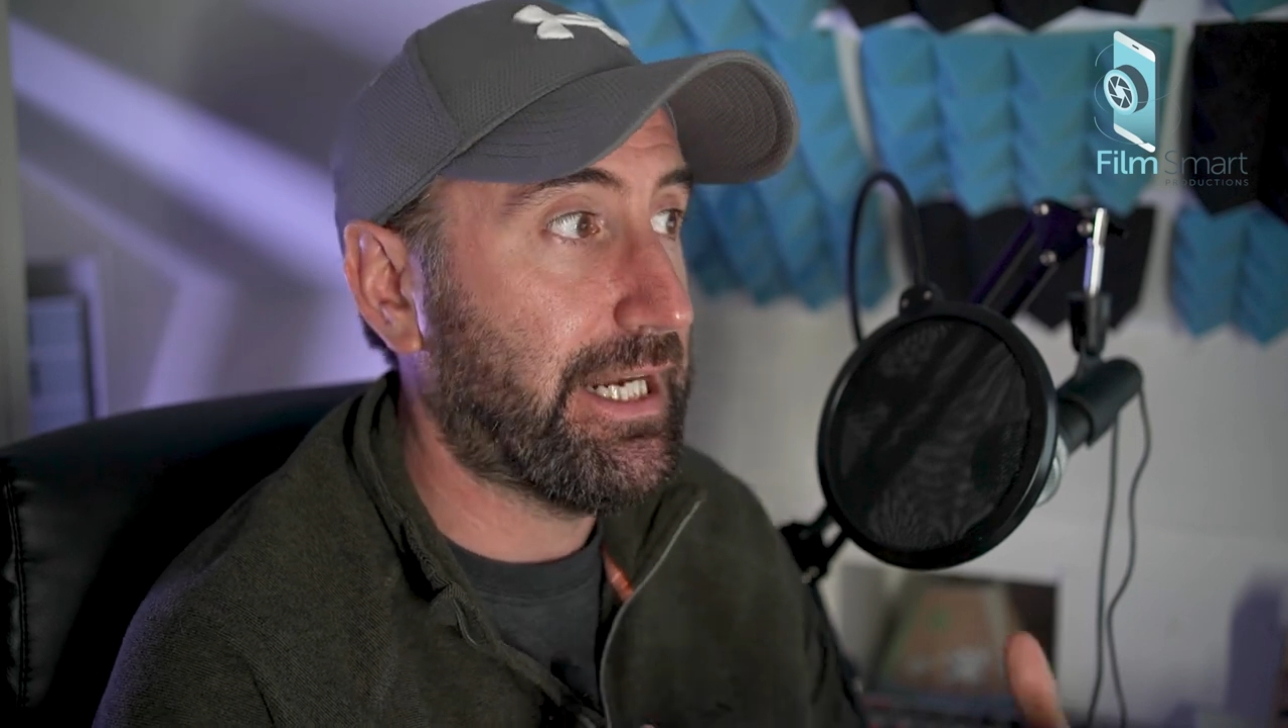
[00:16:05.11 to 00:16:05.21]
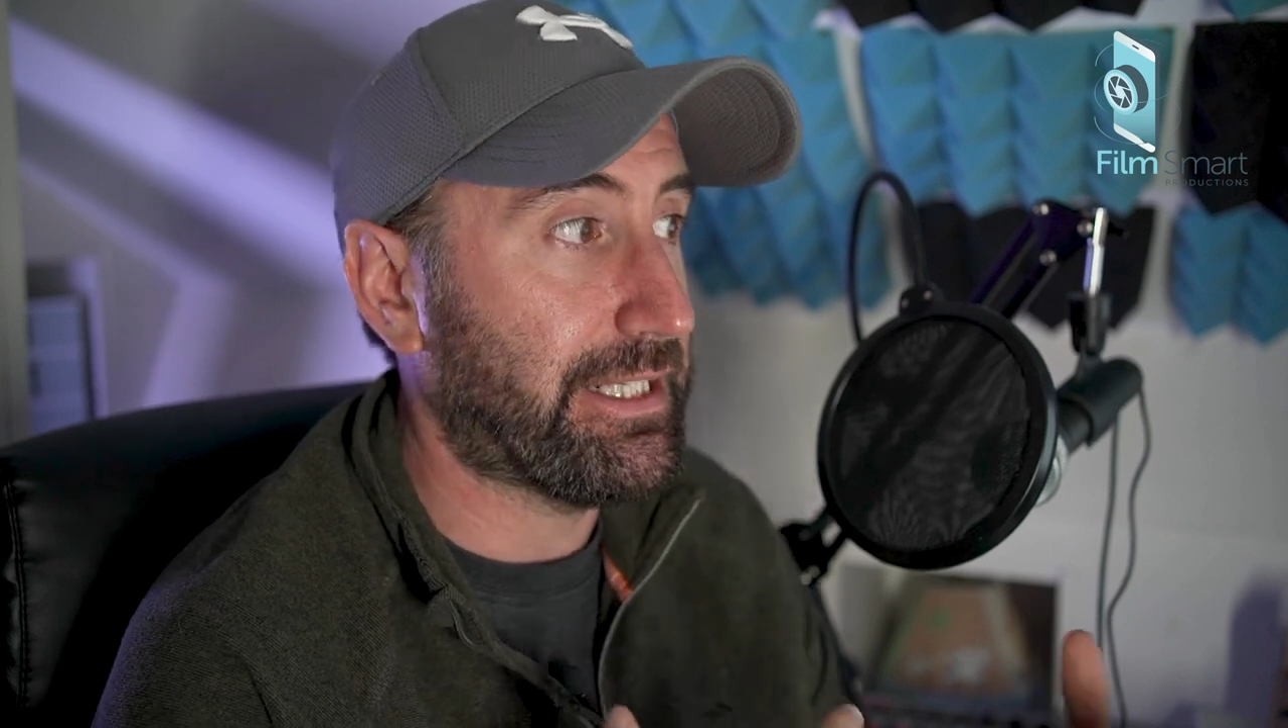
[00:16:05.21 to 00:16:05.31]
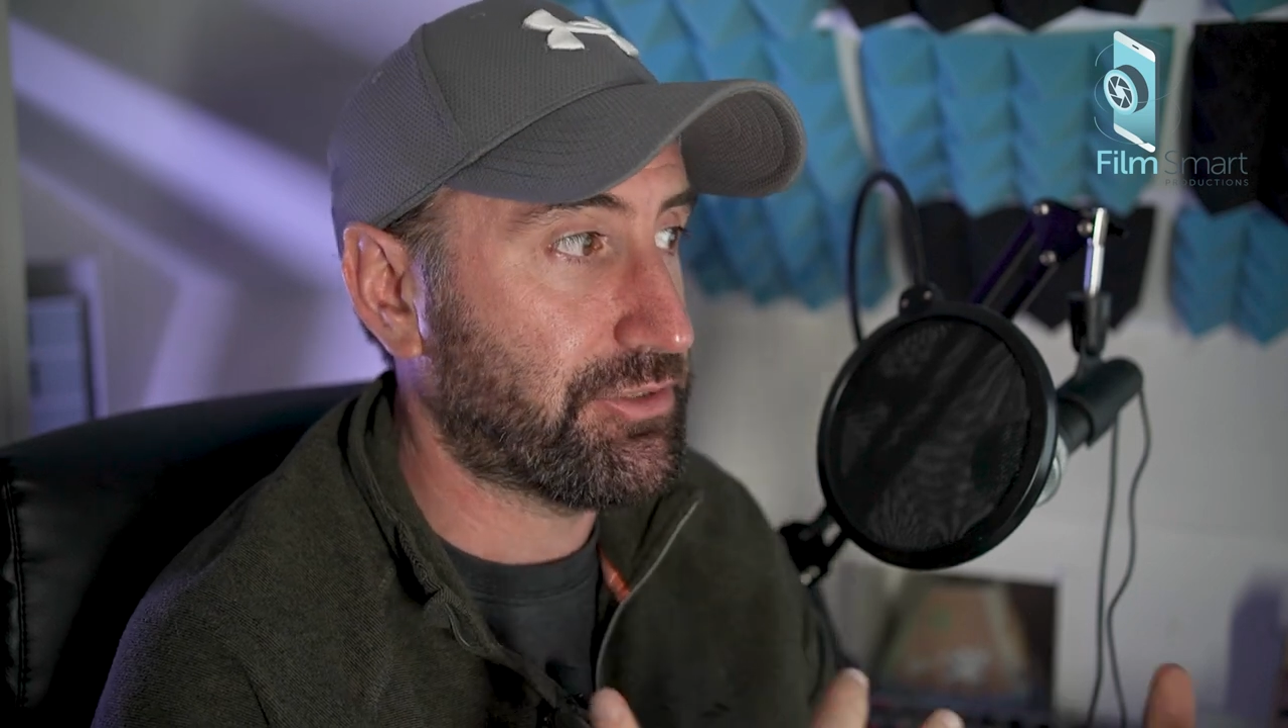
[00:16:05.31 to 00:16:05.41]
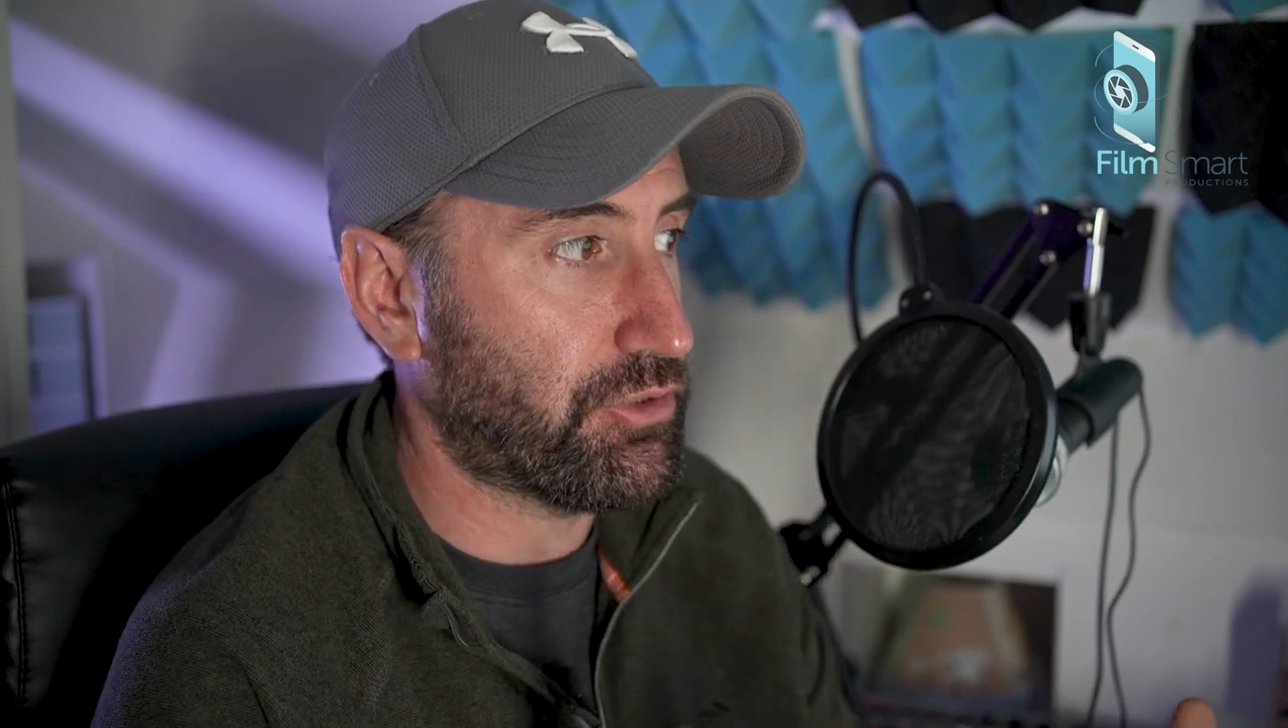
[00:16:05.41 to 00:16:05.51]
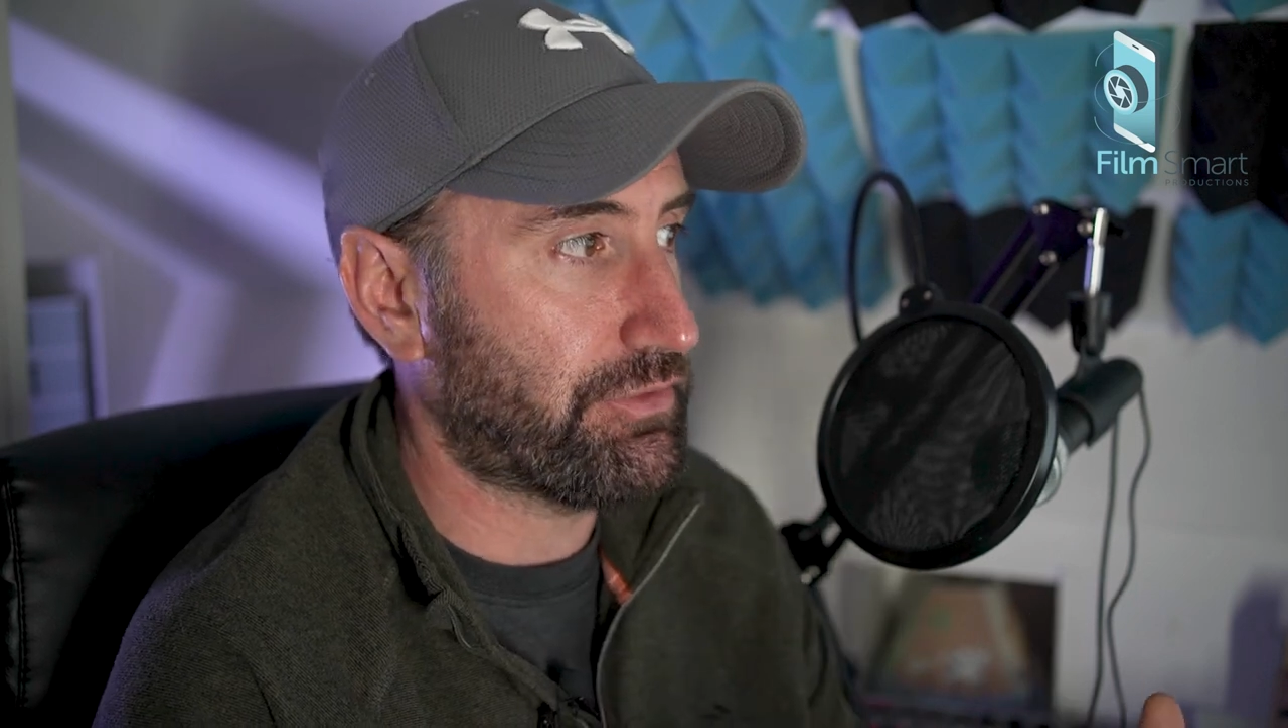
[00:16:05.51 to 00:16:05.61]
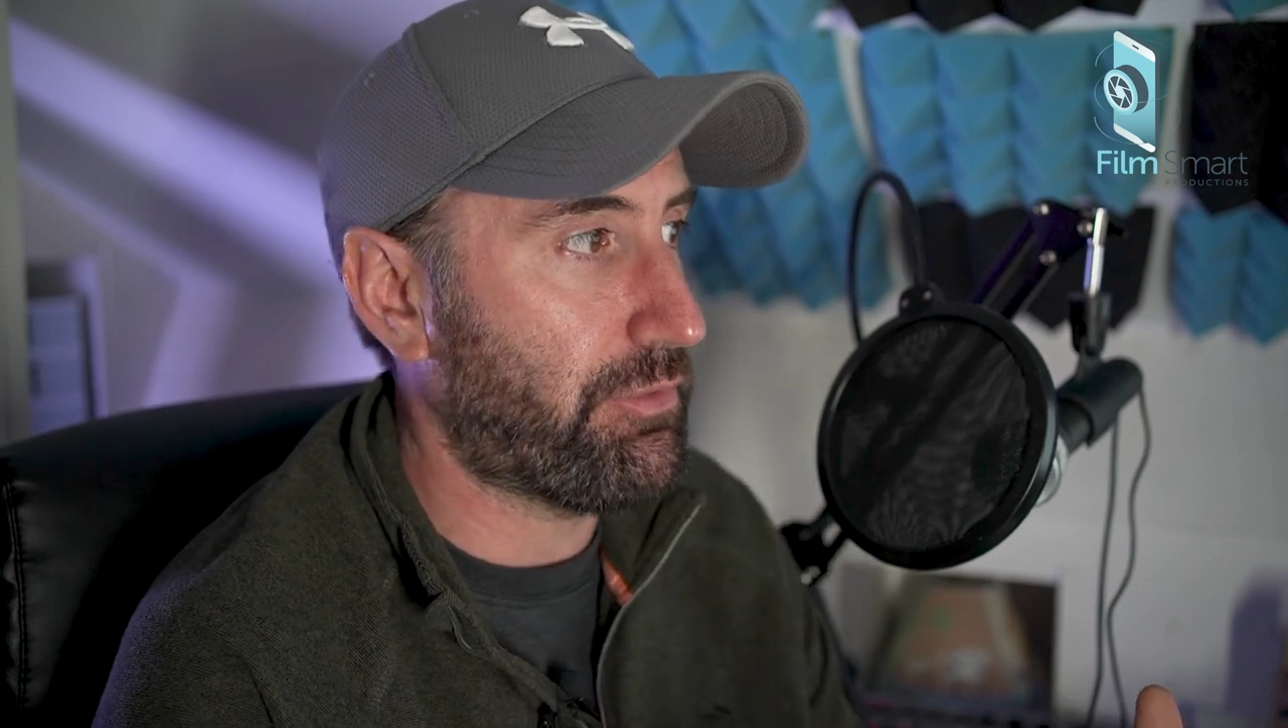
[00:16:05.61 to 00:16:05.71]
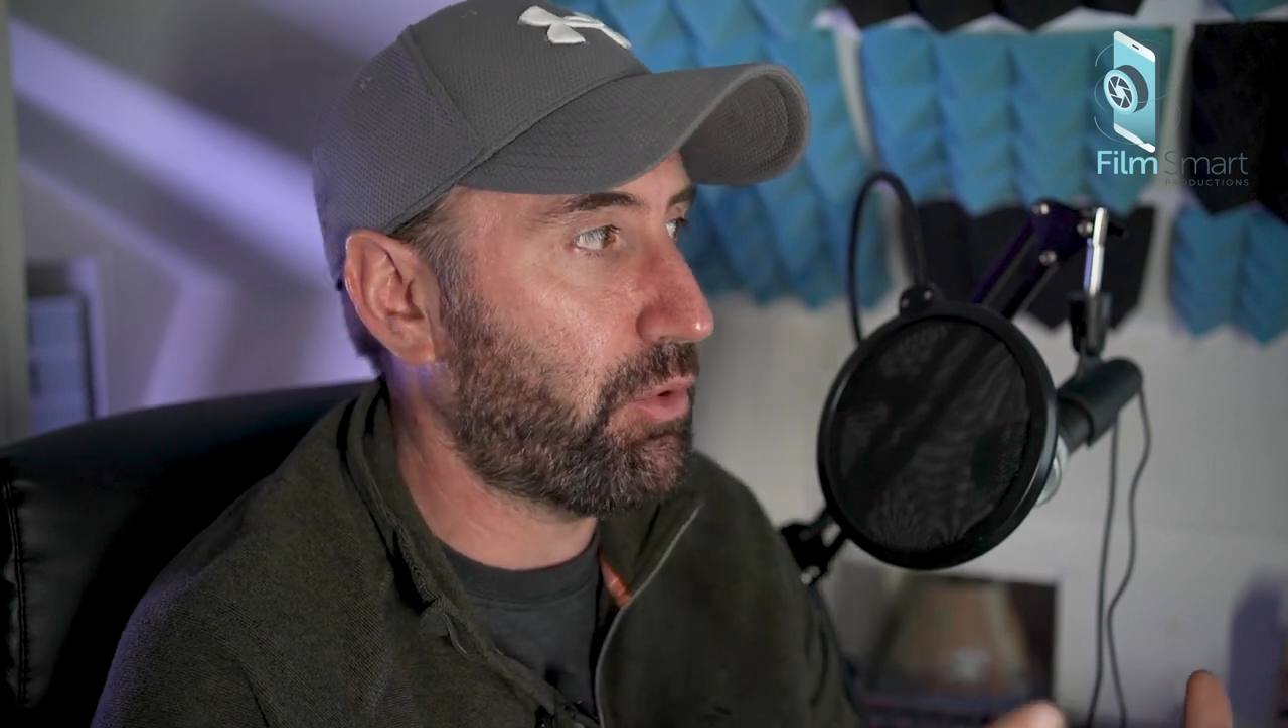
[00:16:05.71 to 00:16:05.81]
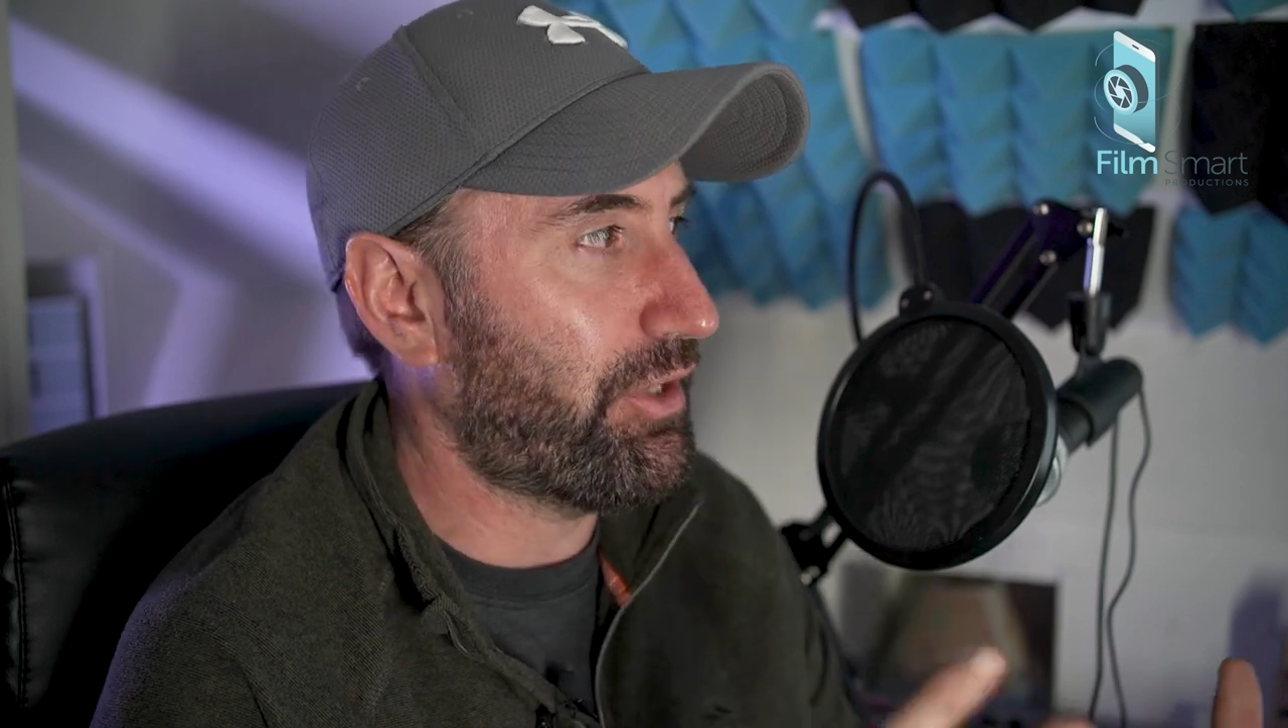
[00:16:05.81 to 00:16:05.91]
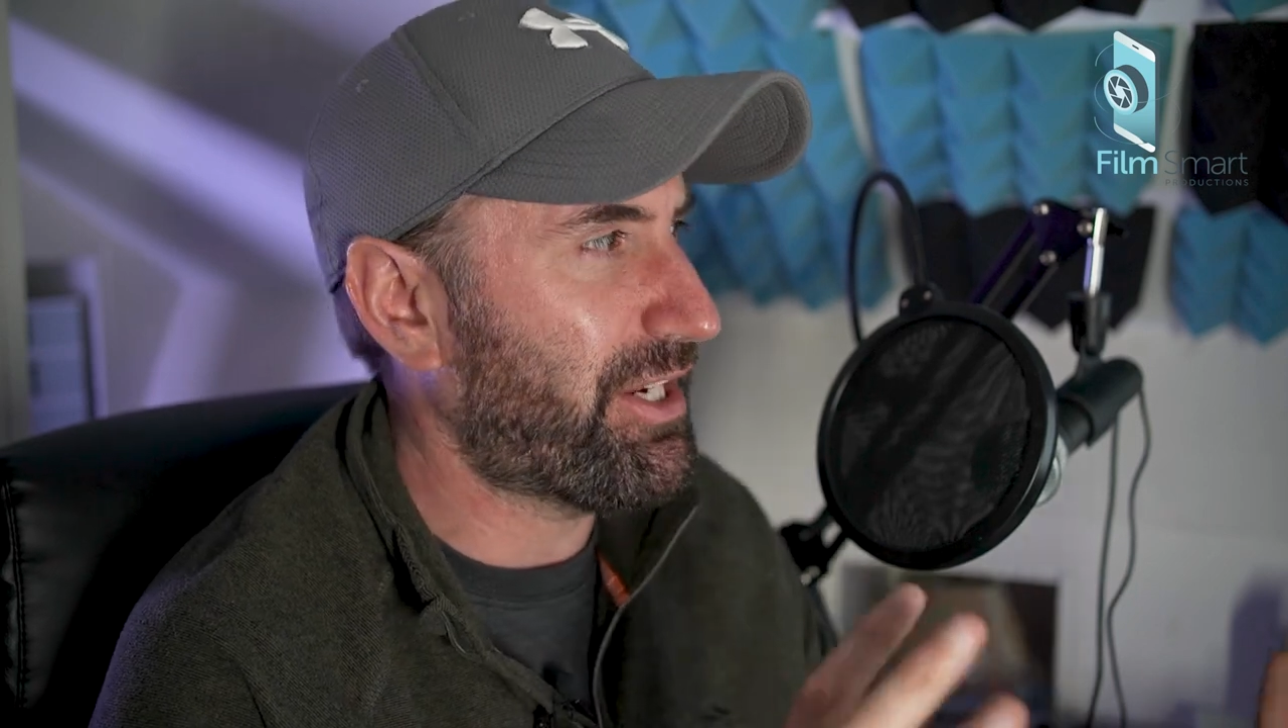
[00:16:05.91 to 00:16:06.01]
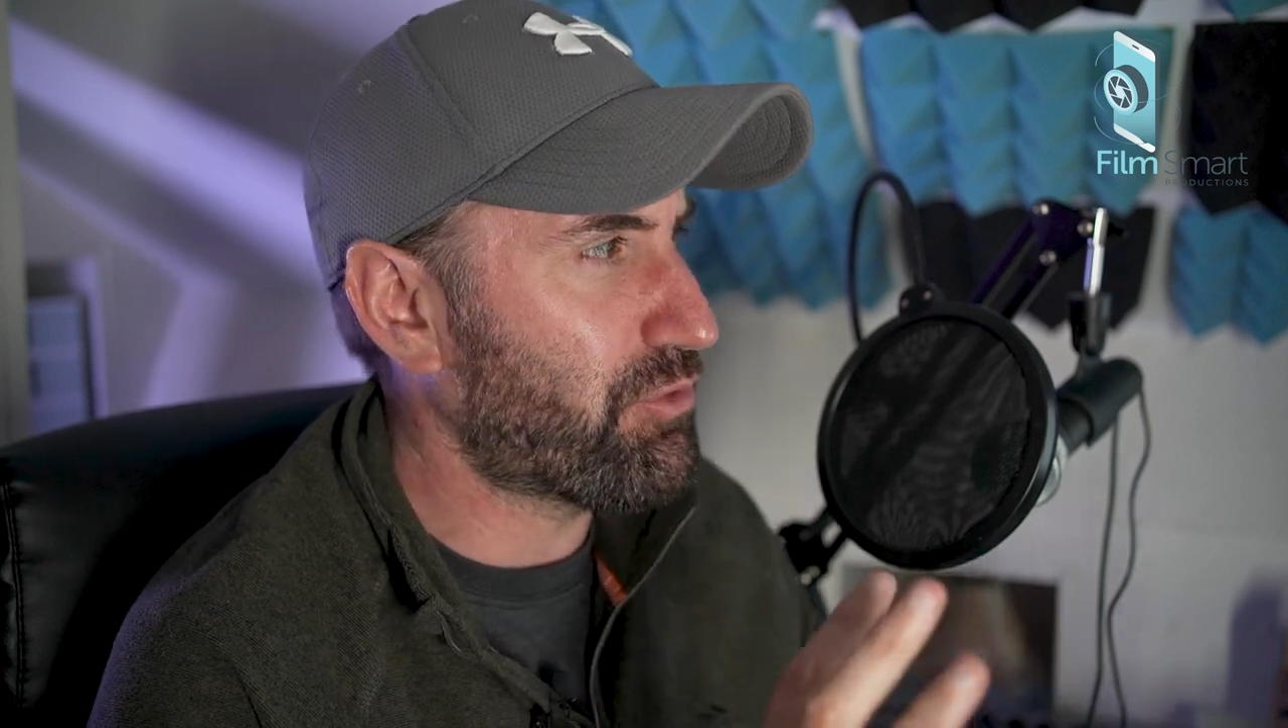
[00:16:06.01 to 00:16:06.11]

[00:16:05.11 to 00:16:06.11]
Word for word: at the touch of a button and